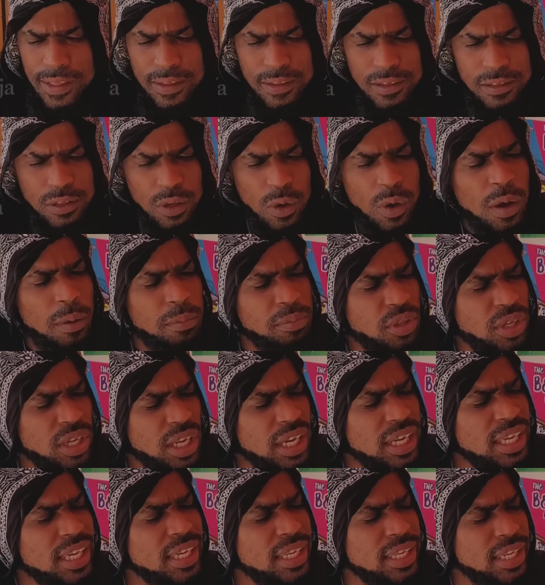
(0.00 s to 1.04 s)
So on to the
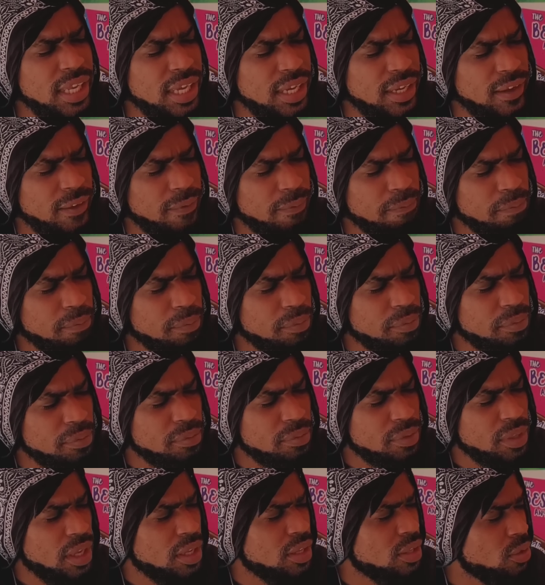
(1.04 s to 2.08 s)
lady there.
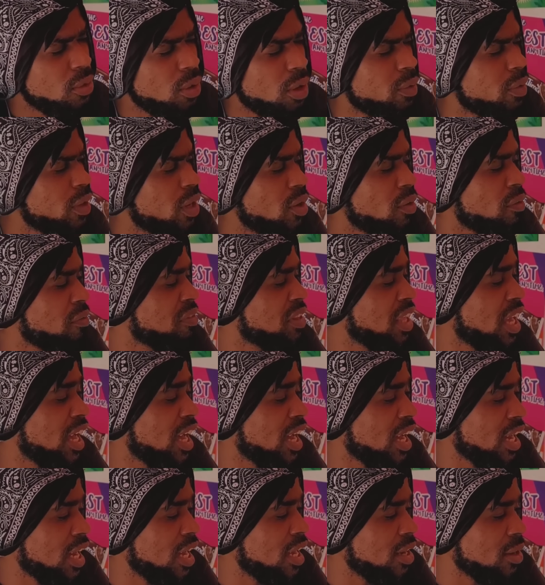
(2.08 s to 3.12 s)
Run a love
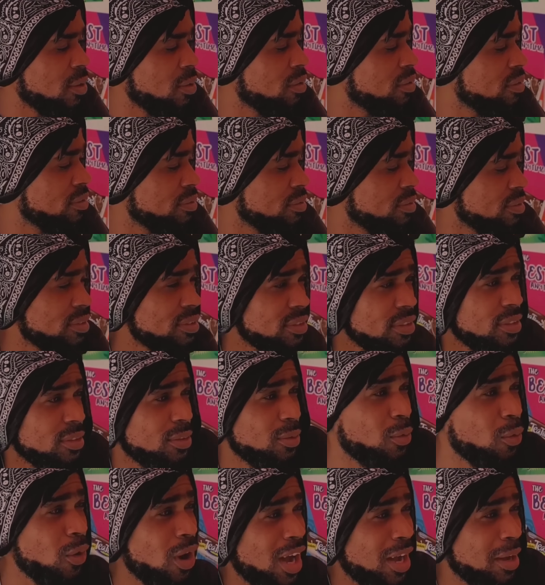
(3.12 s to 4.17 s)
talk and
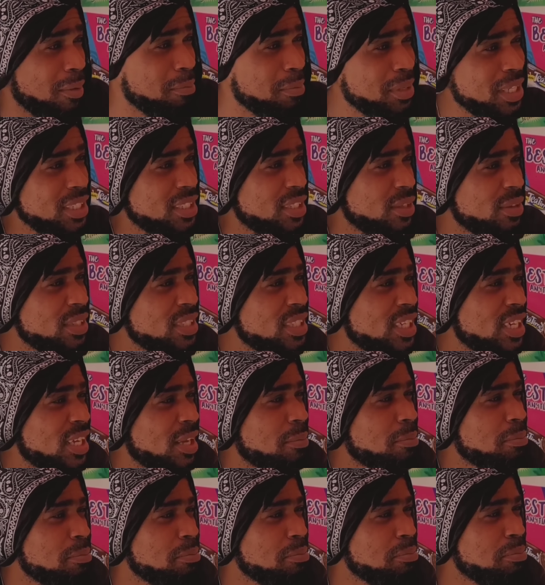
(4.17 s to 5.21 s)
go on busy. What's your
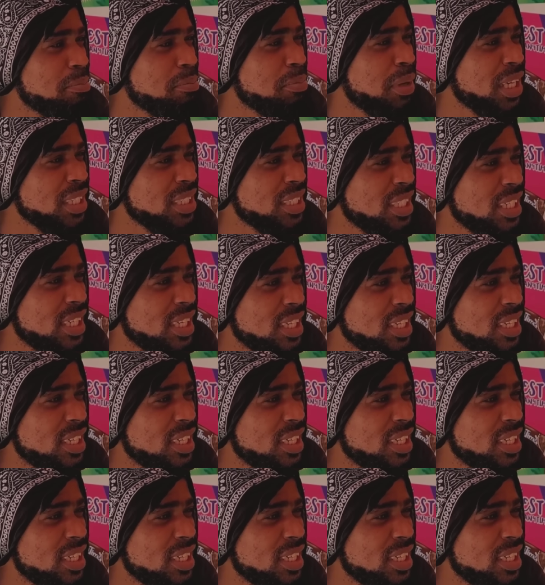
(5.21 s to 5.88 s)
name? Patsy?